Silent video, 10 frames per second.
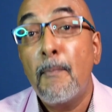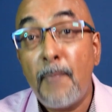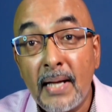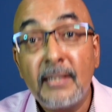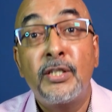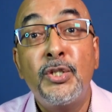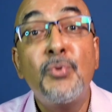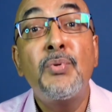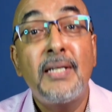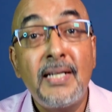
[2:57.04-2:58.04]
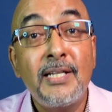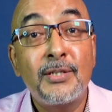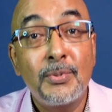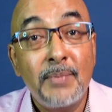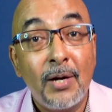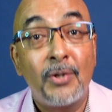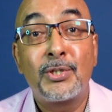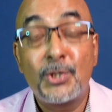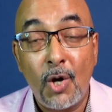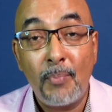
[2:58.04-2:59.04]
but you need to be on
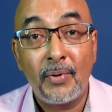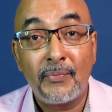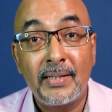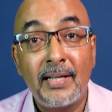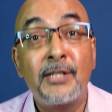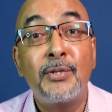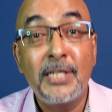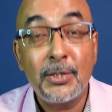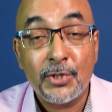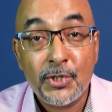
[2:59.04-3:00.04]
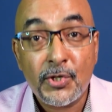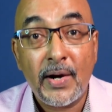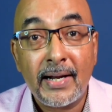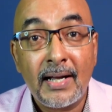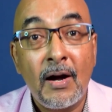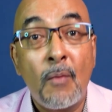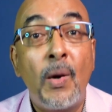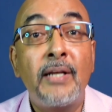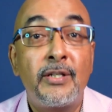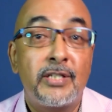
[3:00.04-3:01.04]
top of it and you need to track
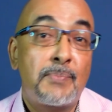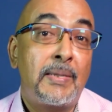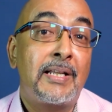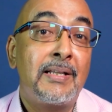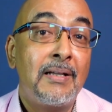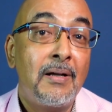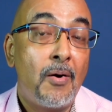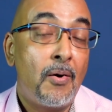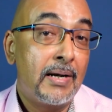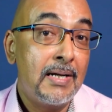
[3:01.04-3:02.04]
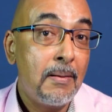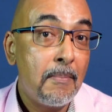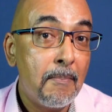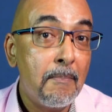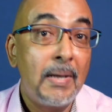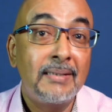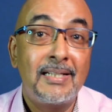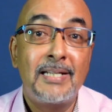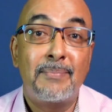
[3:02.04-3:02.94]
what you're spending on a monthly